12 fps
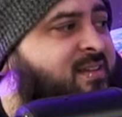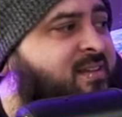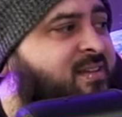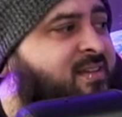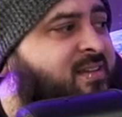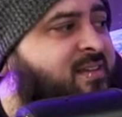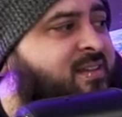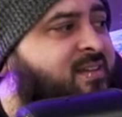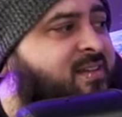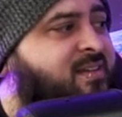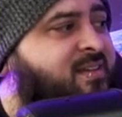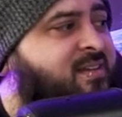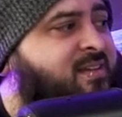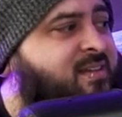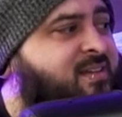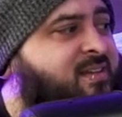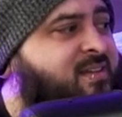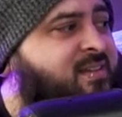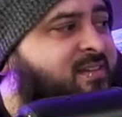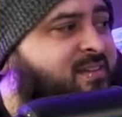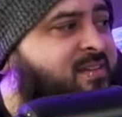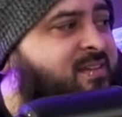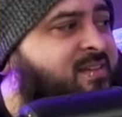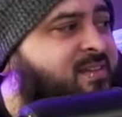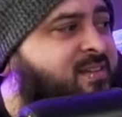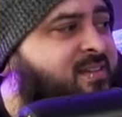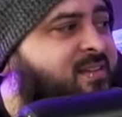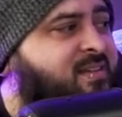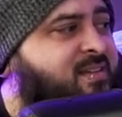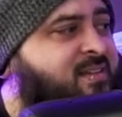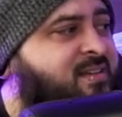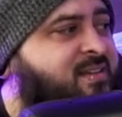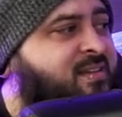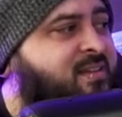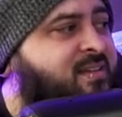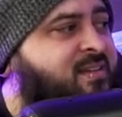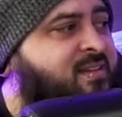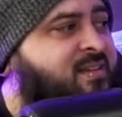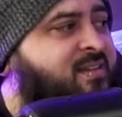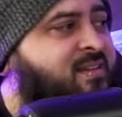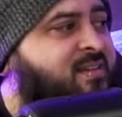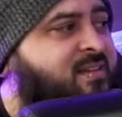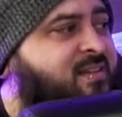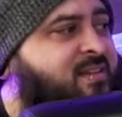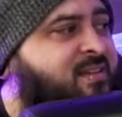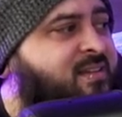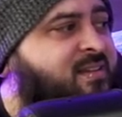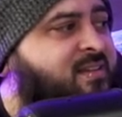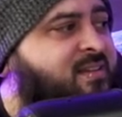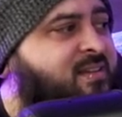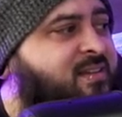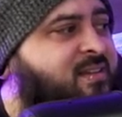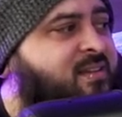(silent)